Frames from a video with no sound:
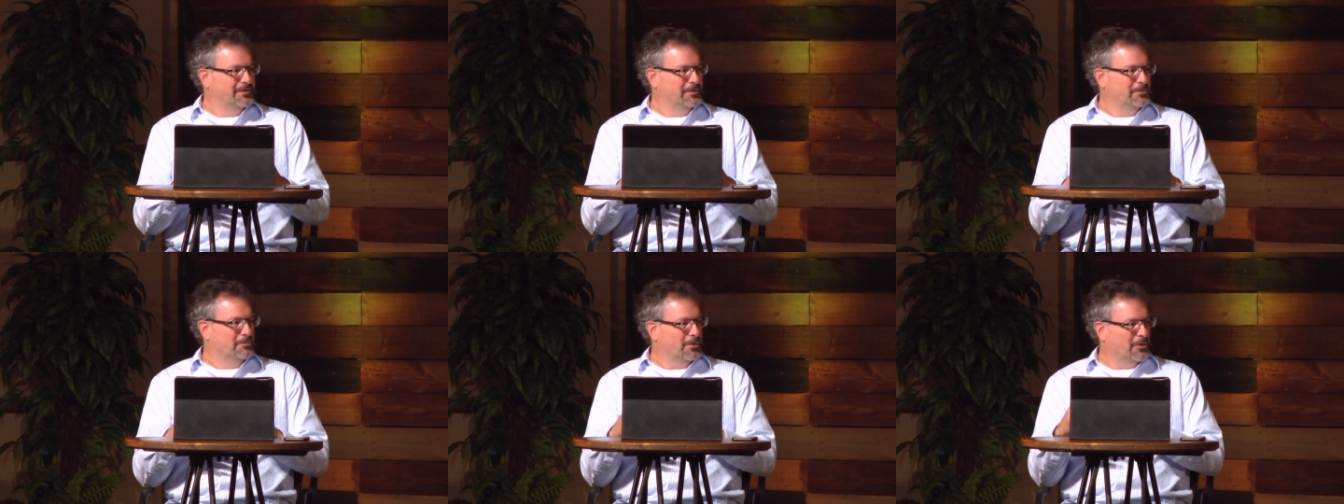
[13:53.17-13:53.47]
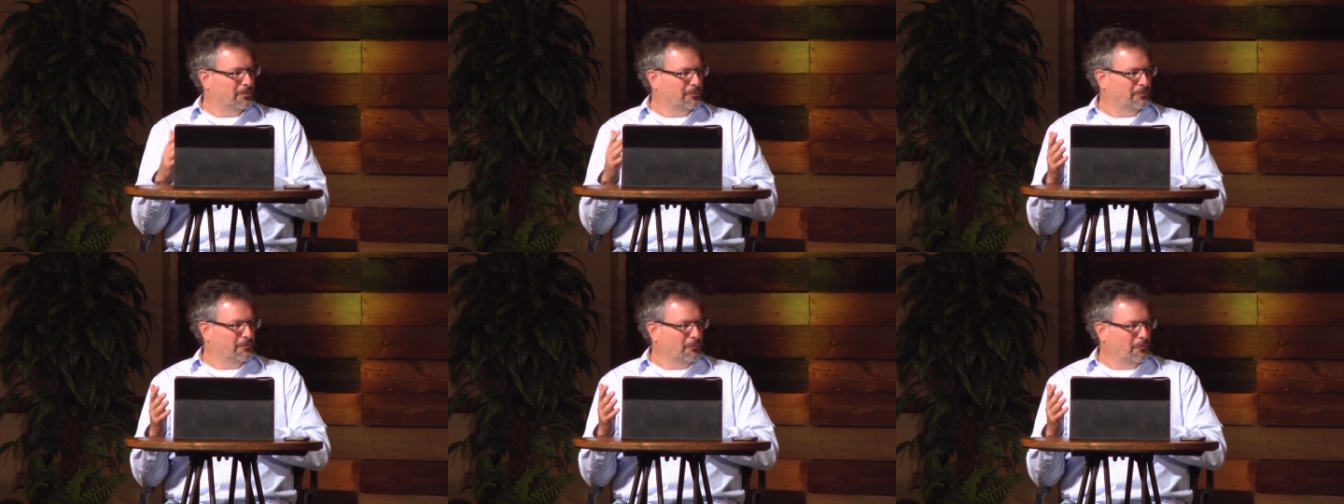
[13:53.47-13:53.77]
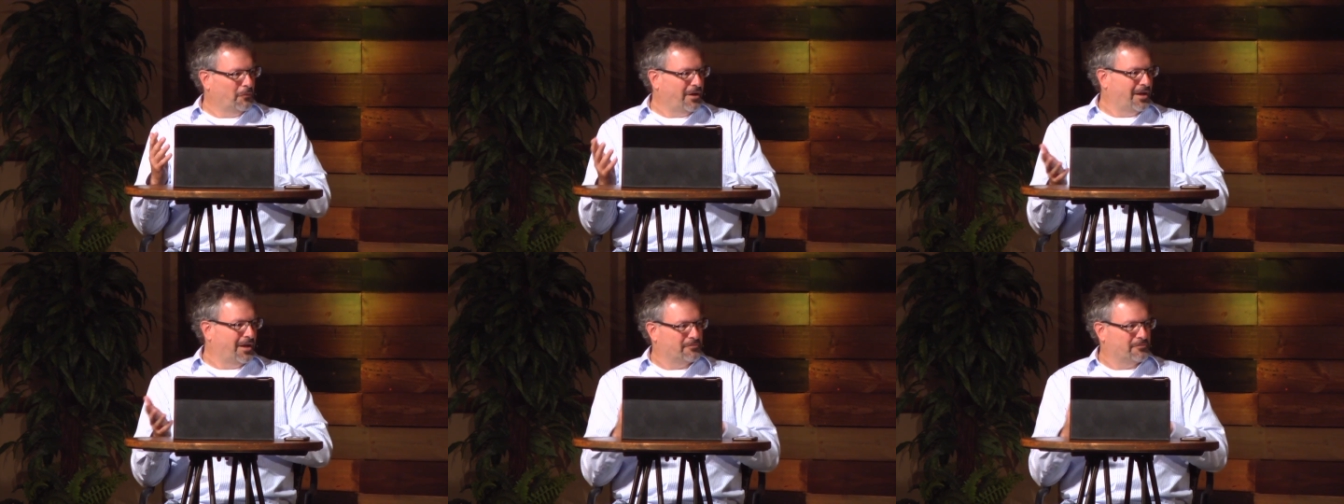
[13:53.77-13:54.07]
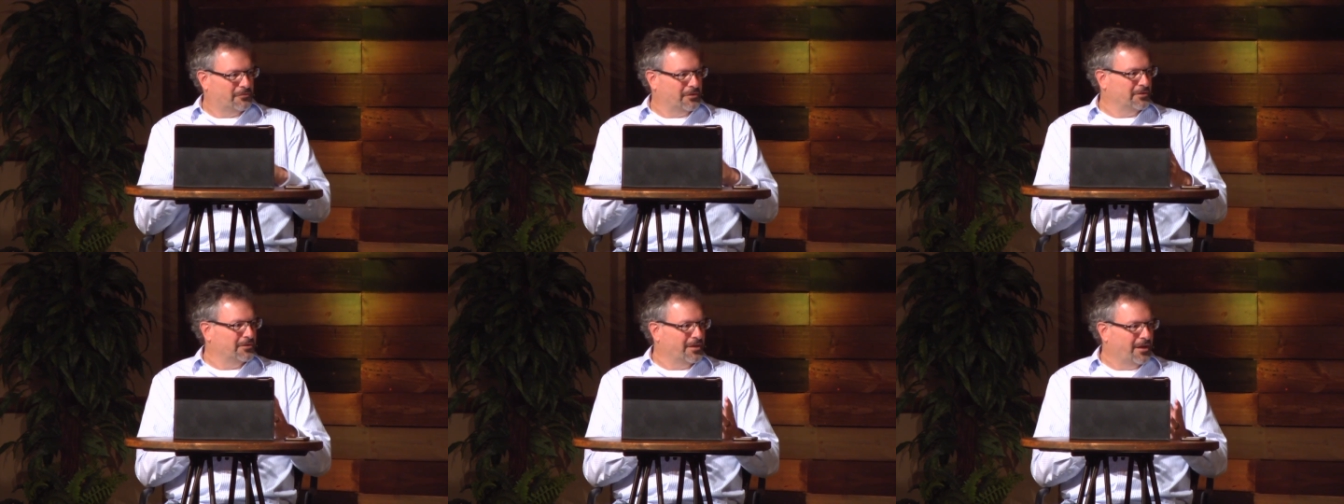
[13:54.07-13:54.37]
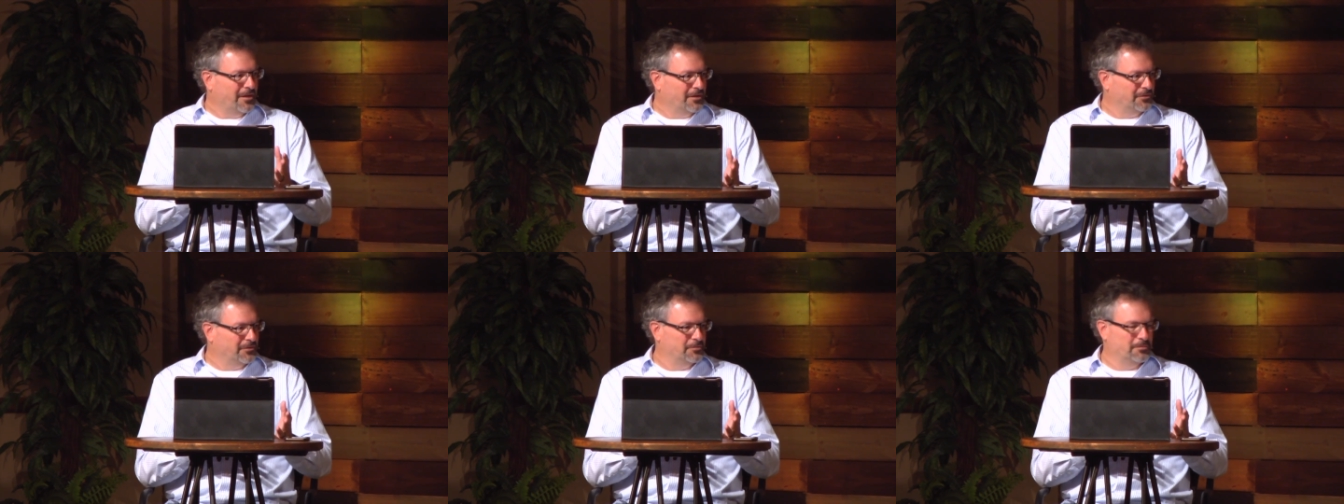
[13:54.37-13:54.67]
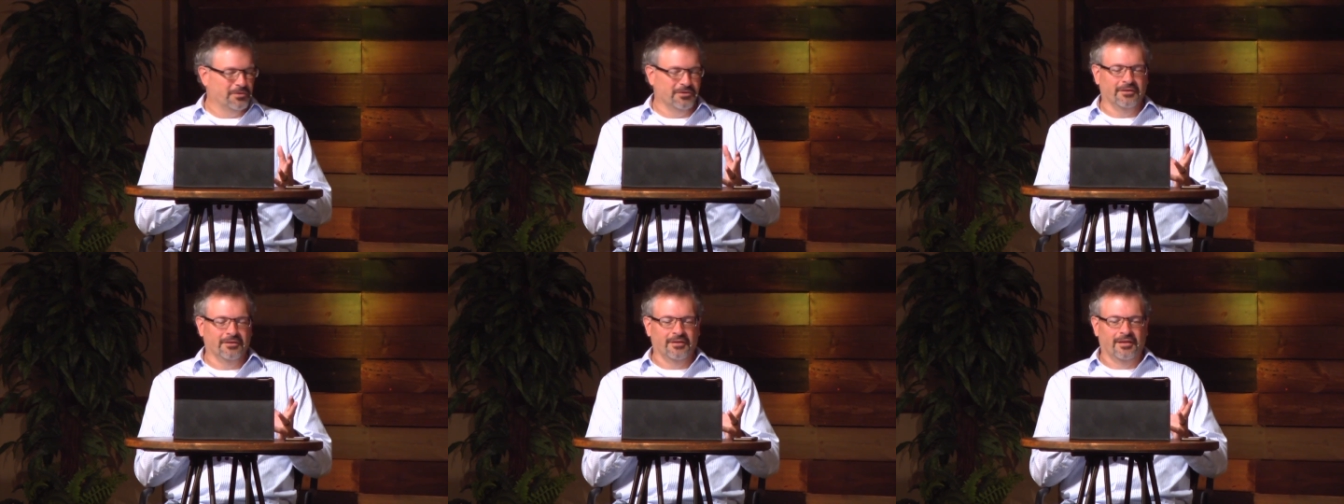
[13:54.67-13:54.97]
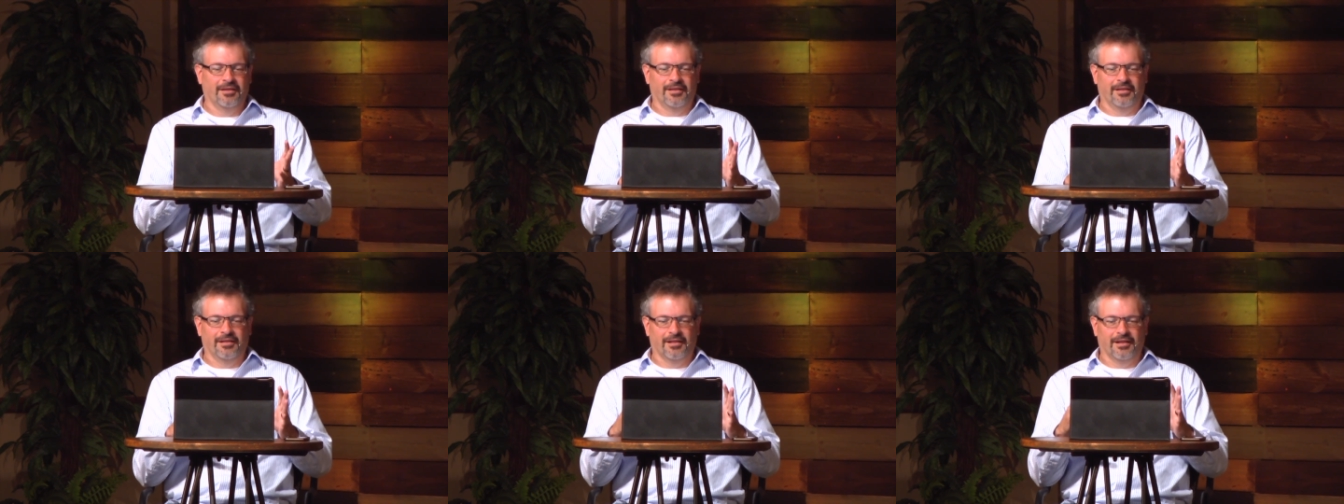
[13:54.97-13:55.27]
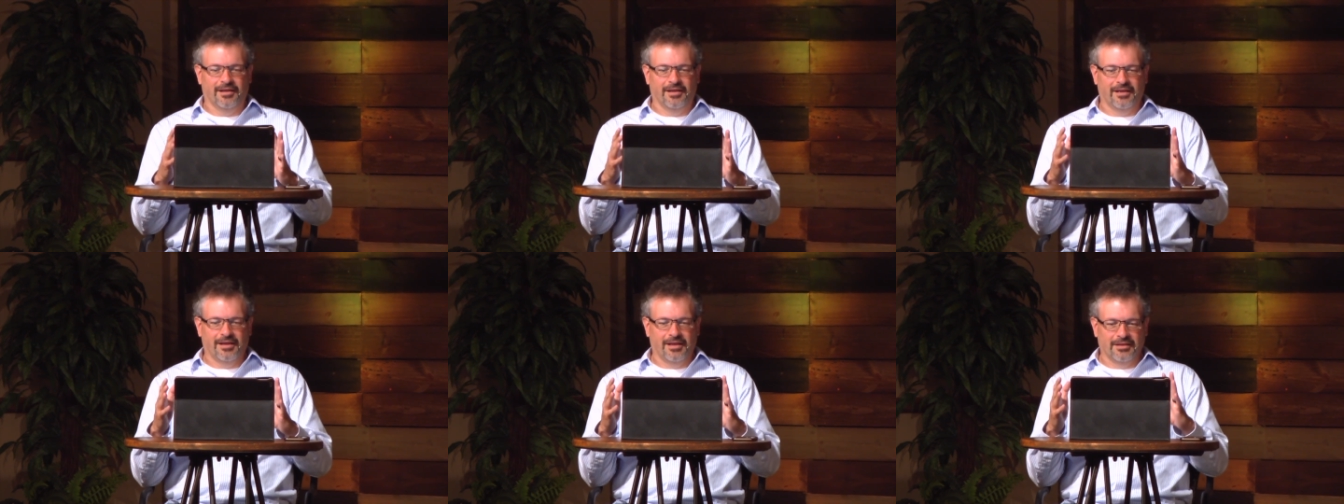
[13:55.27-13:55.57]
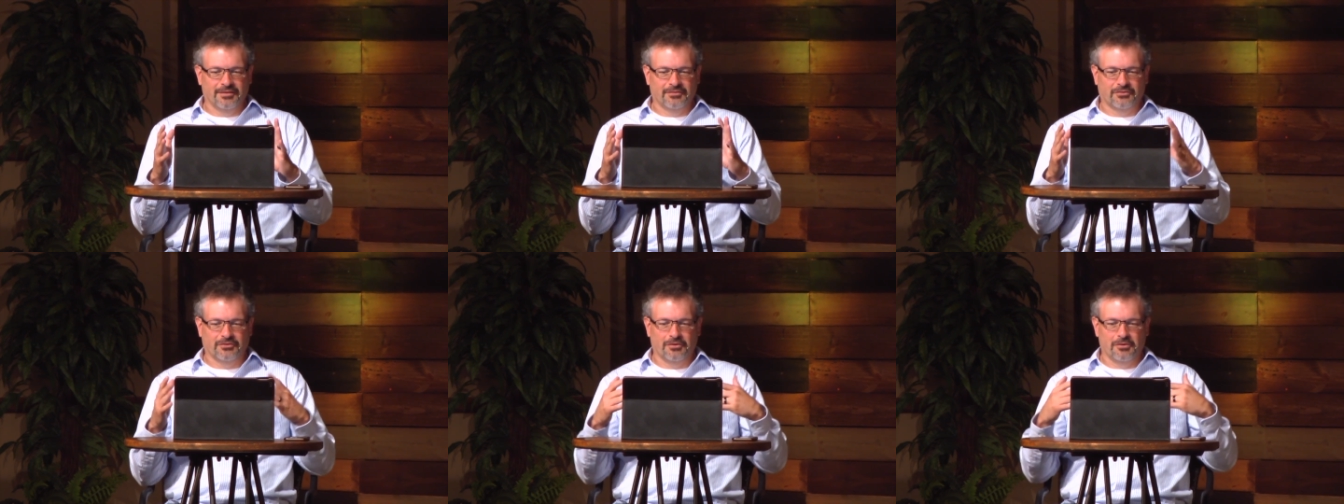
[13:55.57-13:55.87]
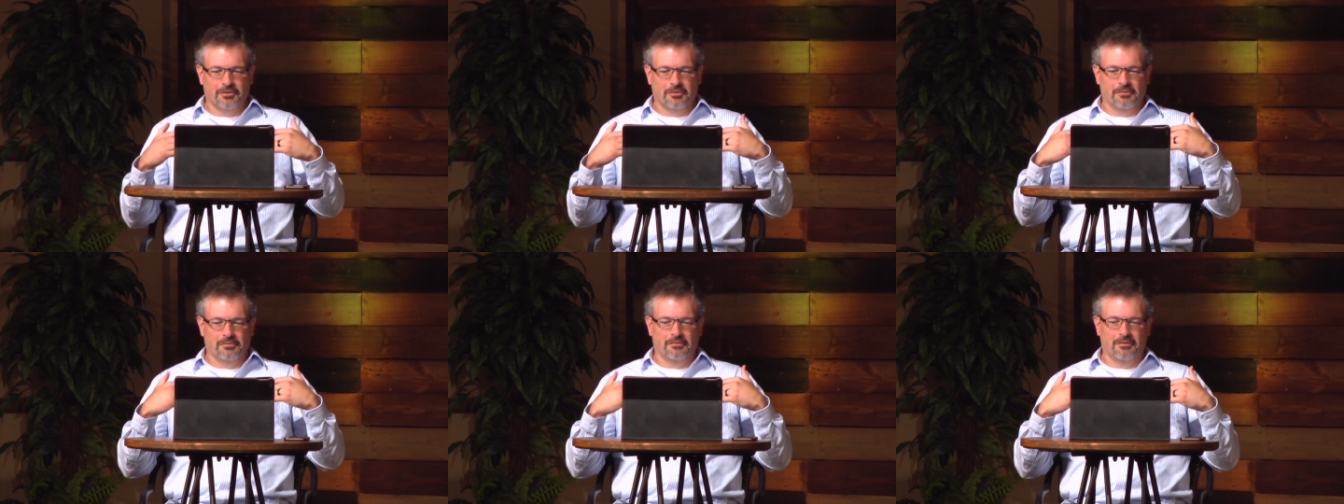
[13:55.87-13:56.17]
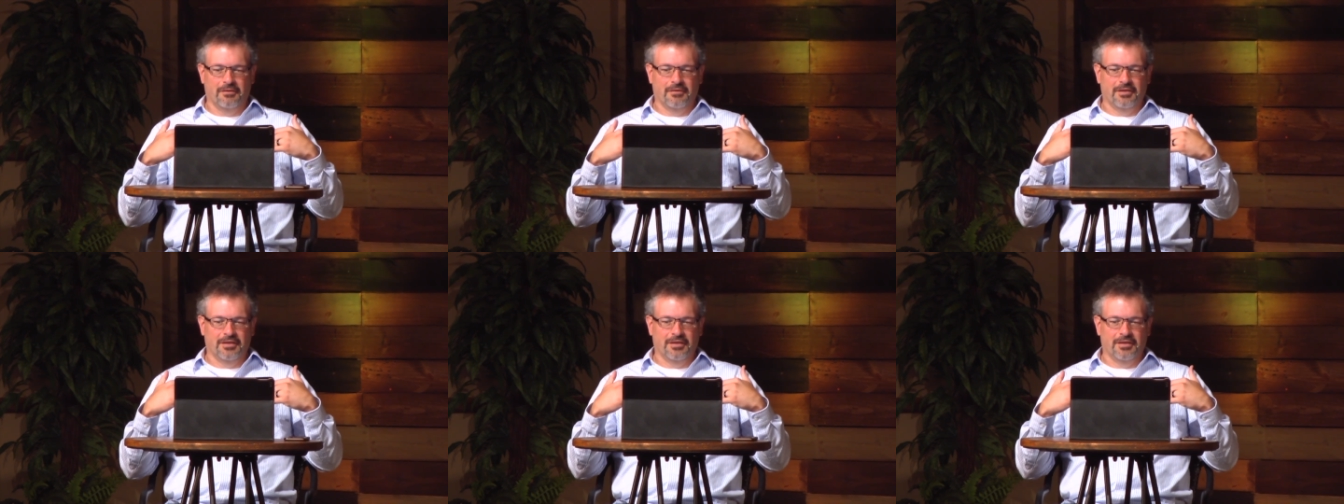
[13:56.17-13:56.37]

To both wife and husband. And so